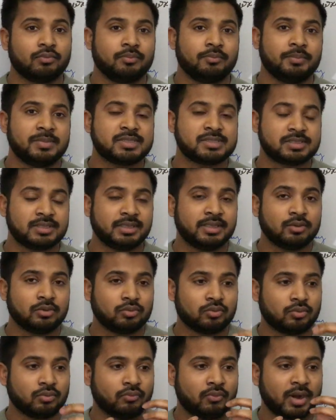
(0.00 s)
means
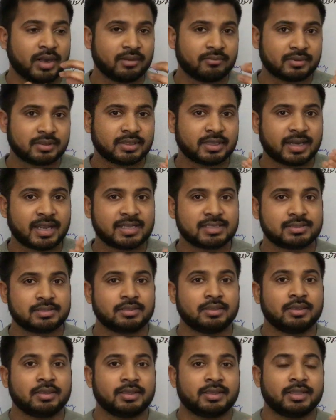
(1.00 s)
whatever the rice
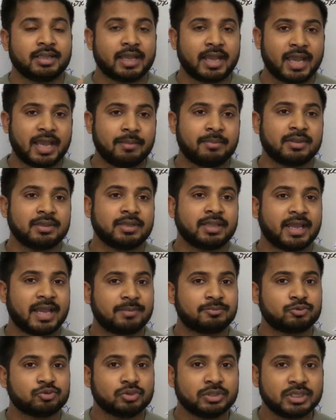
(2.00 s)
they have and they
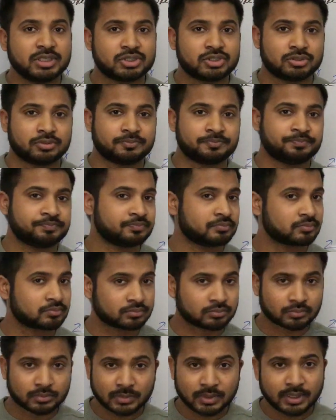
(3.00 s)
have to eat,
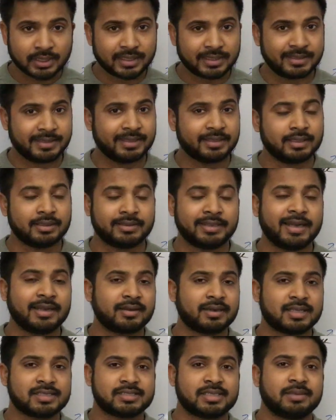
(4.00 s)
and
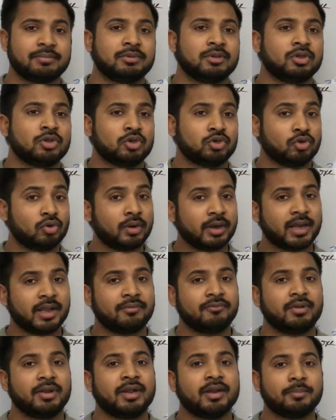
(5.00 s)
that rice have don't
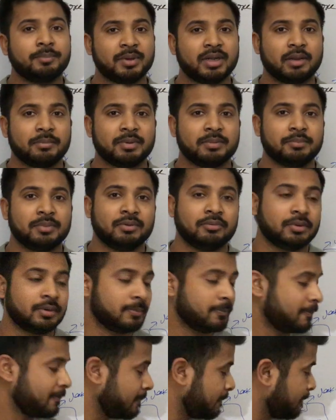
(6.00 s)
have enough vitamin B1.